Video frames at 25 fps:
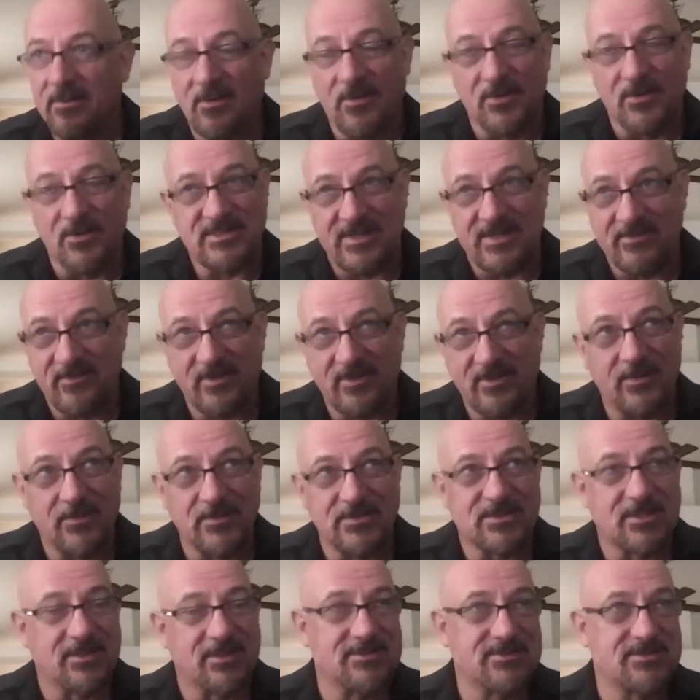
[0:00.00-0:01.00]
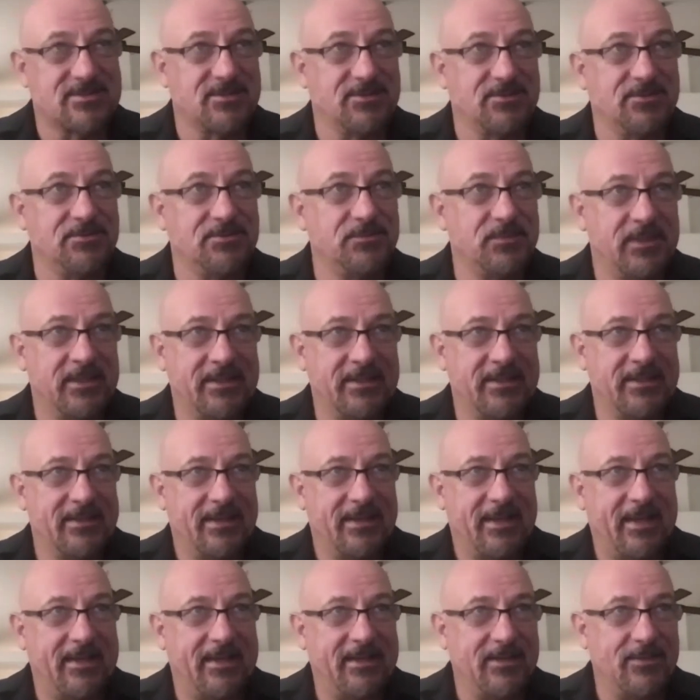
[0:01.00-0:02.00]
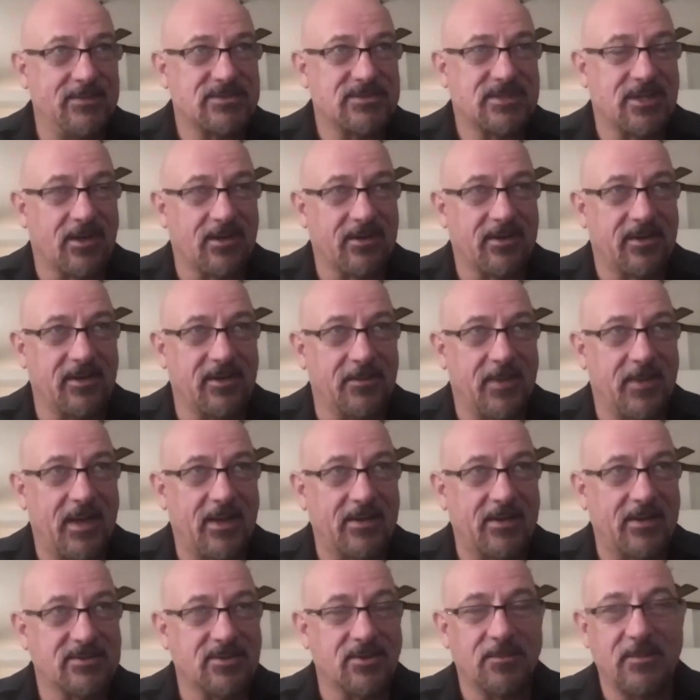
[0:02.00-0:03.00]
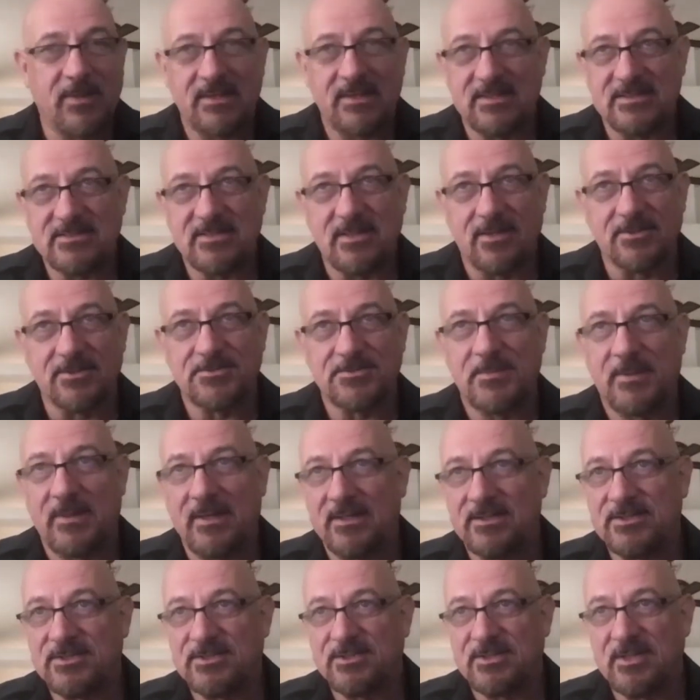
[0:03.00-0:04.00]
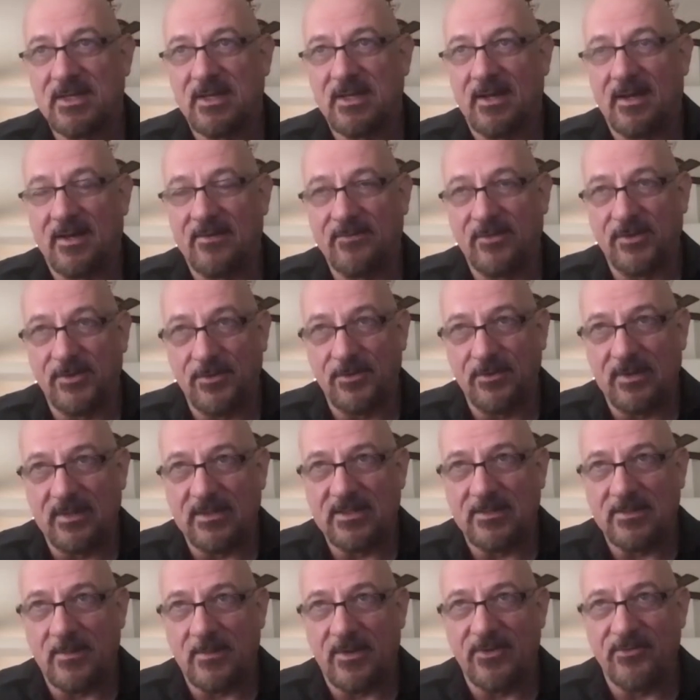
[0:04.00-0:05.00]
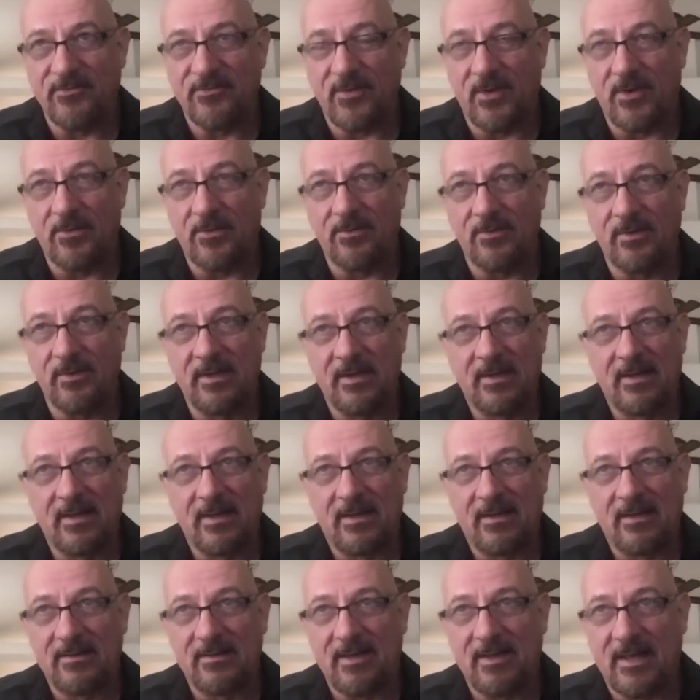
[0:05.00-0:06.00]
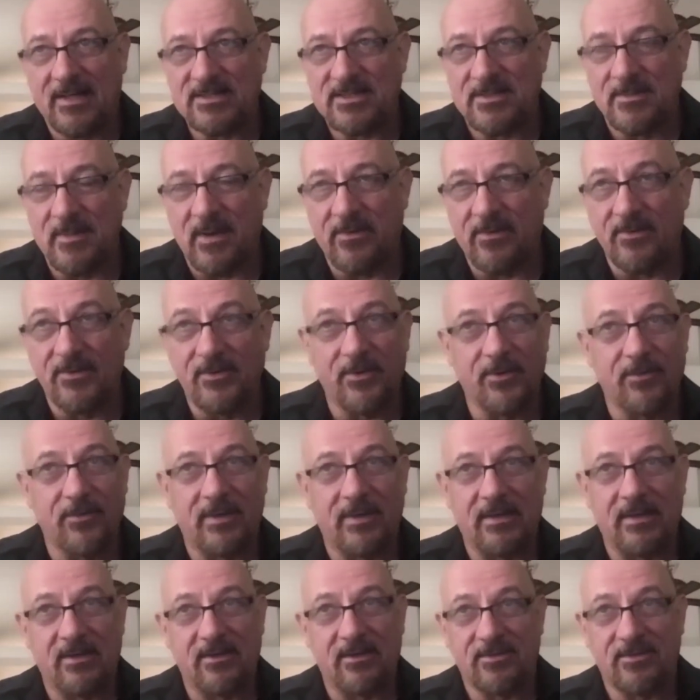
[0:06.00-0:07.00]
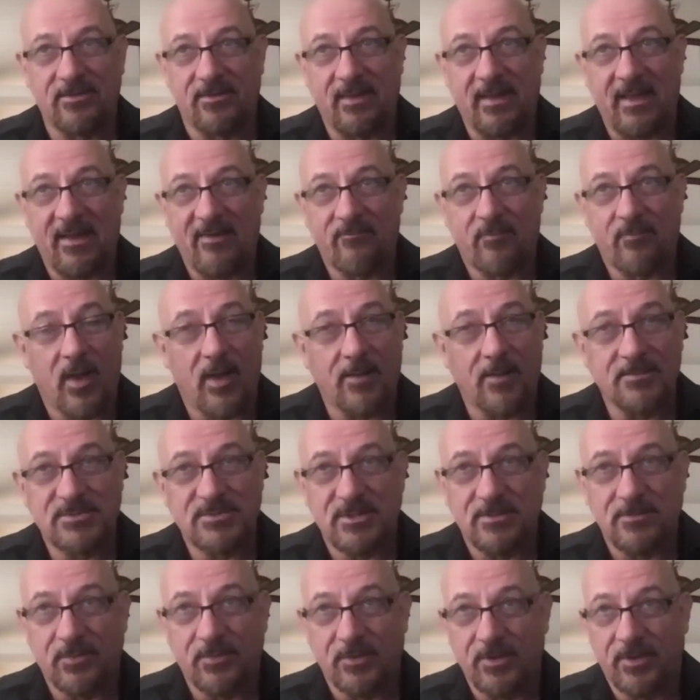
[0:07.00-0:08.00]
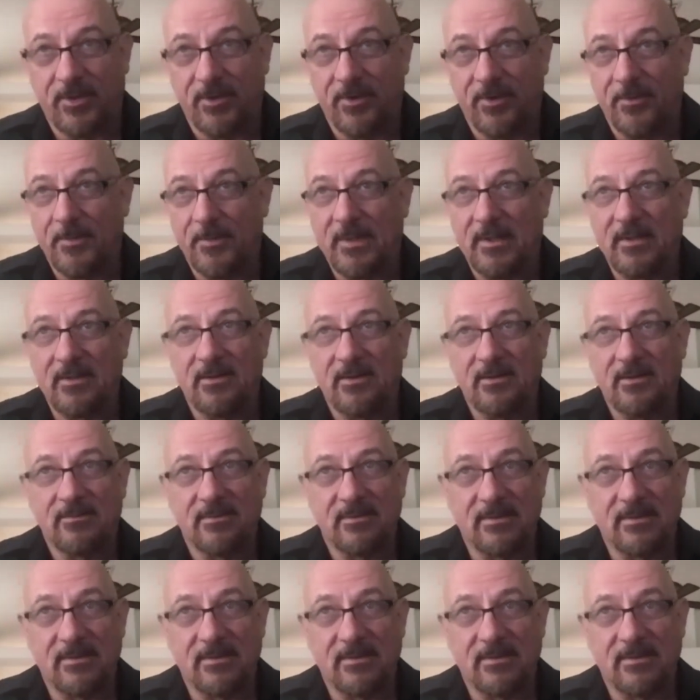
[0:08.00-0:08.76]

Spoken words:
Of course, everything was on Zoom. And he was talking about, don't make the sales pitch. If you do get them on the phone, ask them how they're doing. Do they have problems in procurement?